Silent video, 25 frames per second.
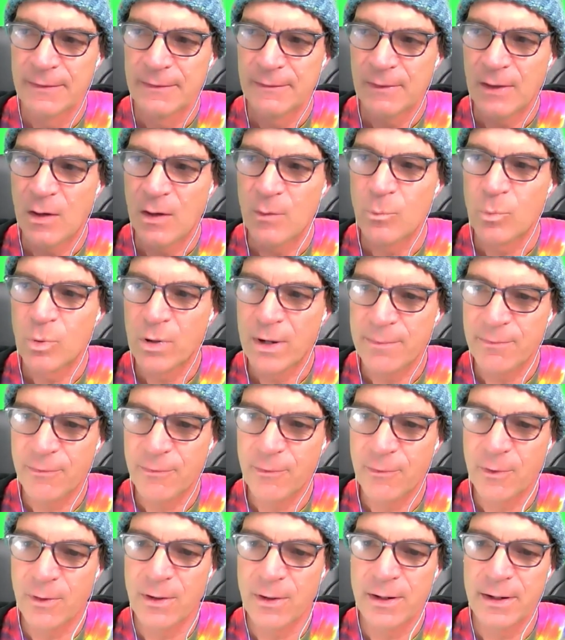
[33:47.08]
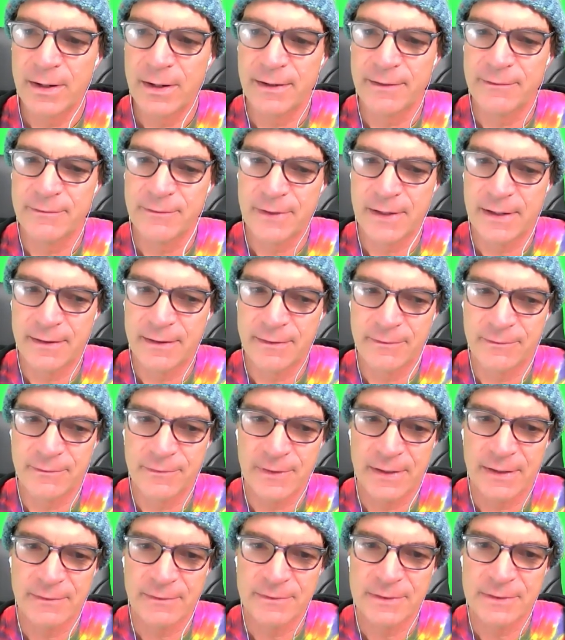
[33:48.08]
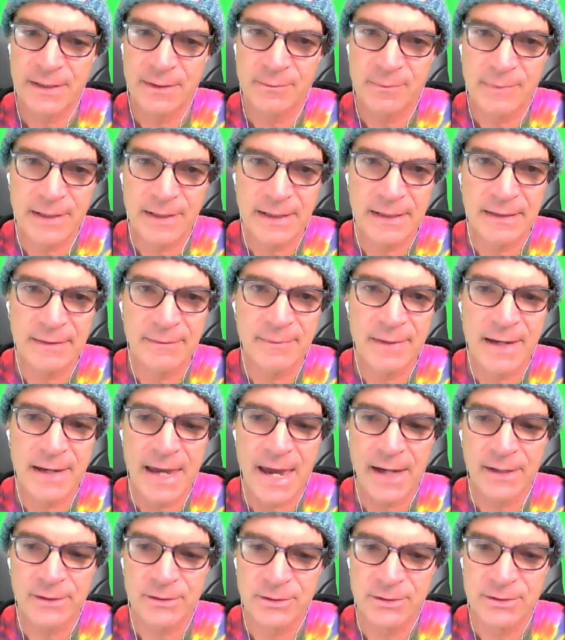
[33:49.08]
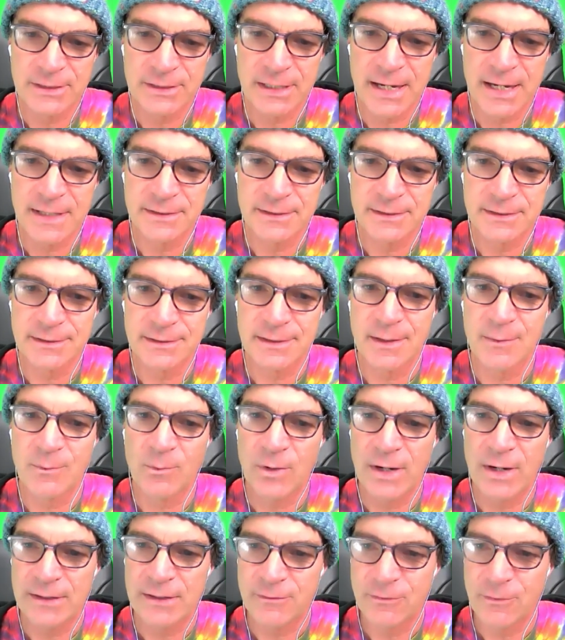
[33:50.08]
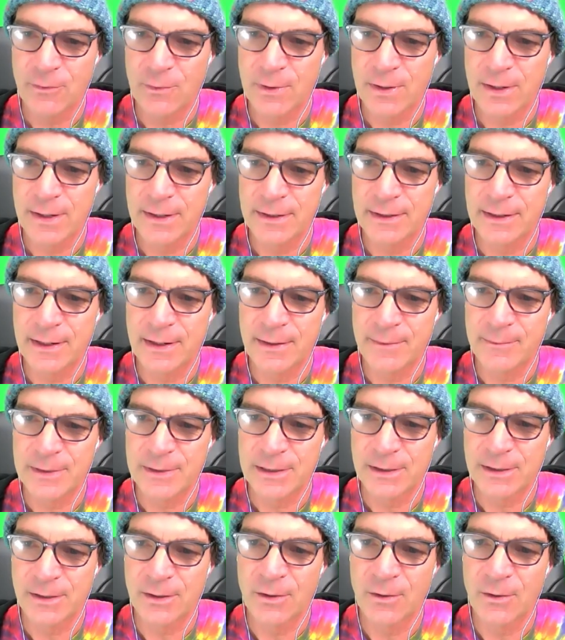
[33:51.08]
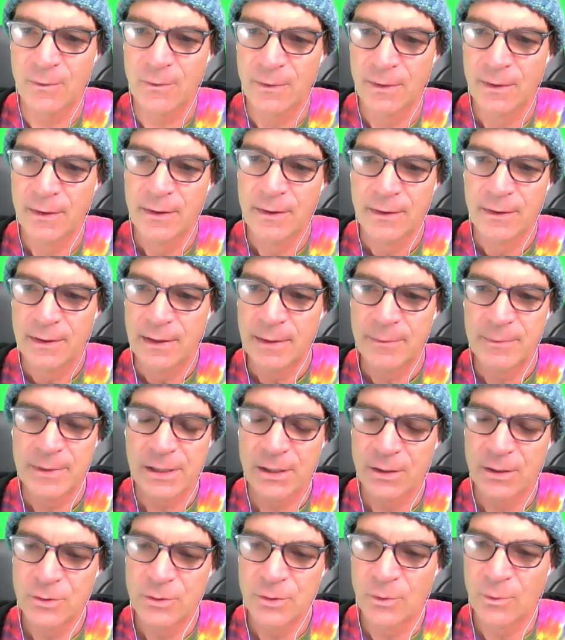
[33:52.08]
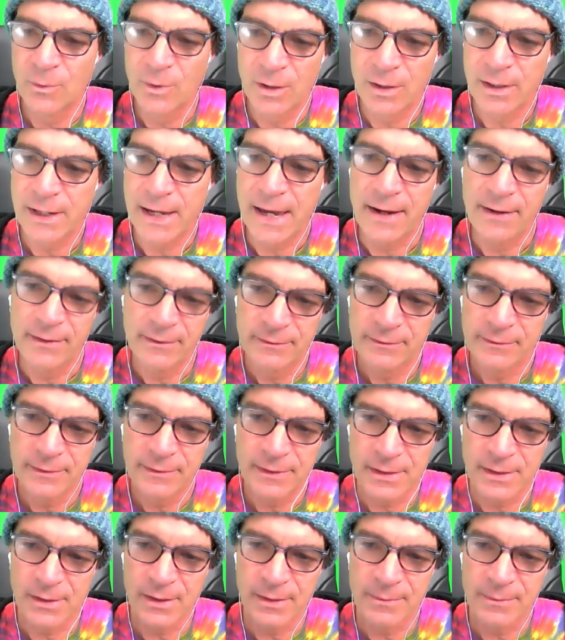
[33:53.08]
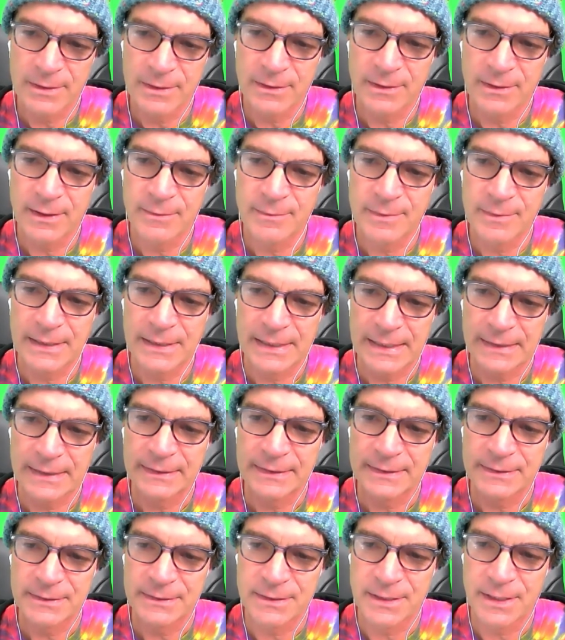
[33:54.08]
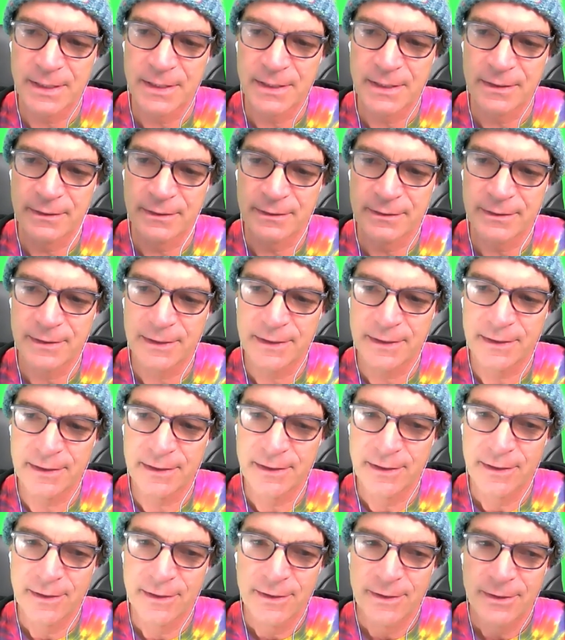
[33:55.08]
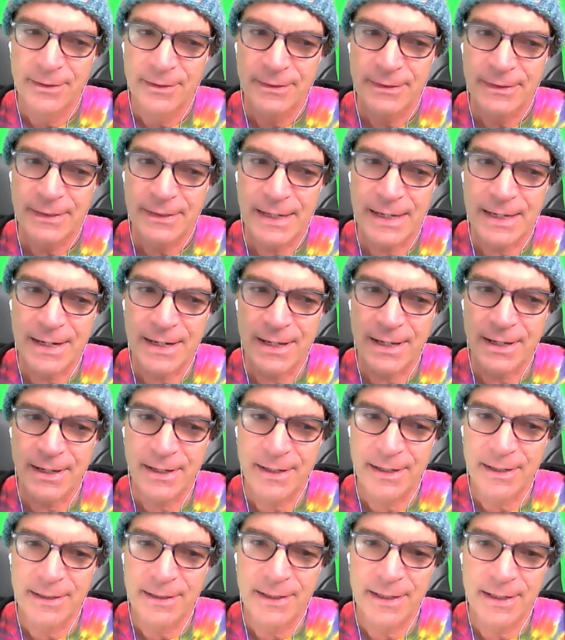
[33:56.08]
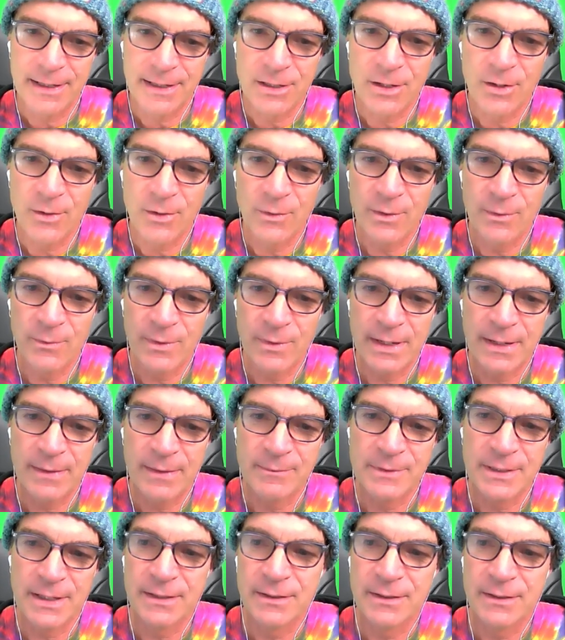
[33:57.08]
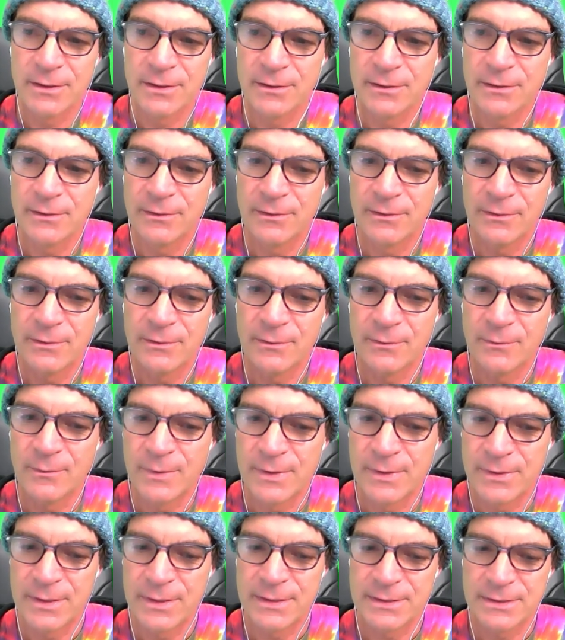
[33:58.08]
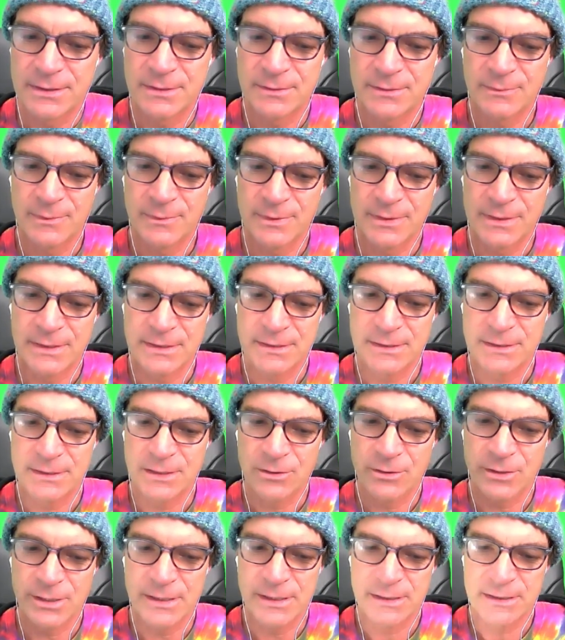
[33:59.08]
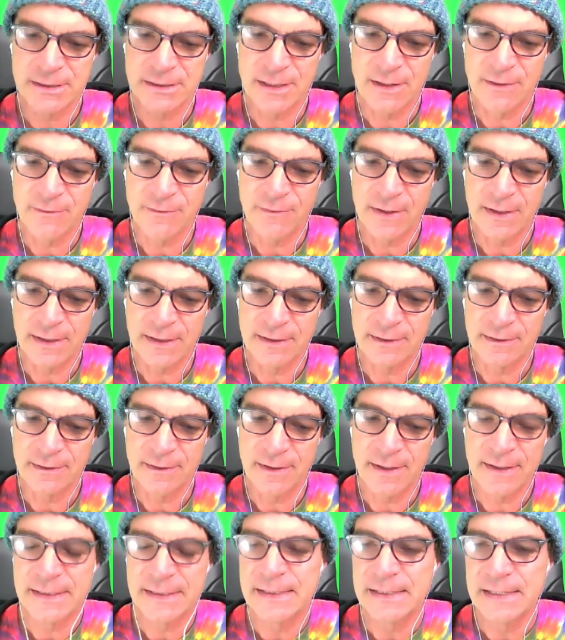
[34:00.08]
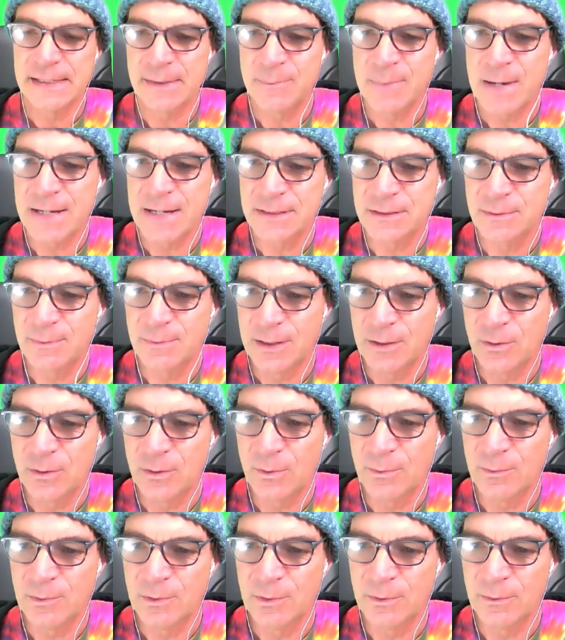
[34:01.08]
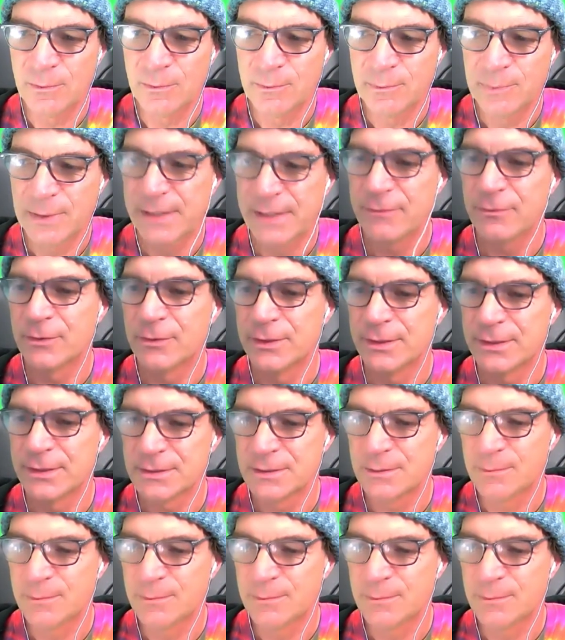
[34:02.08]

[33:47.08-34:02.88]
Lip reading: I've prepped for it. I've done my exercises. I'm ready for it, and I'm gonna go do a workout. I'm gonna get this done, and I know that when I'm done with this serious stuff, I can get back to my normal playfulness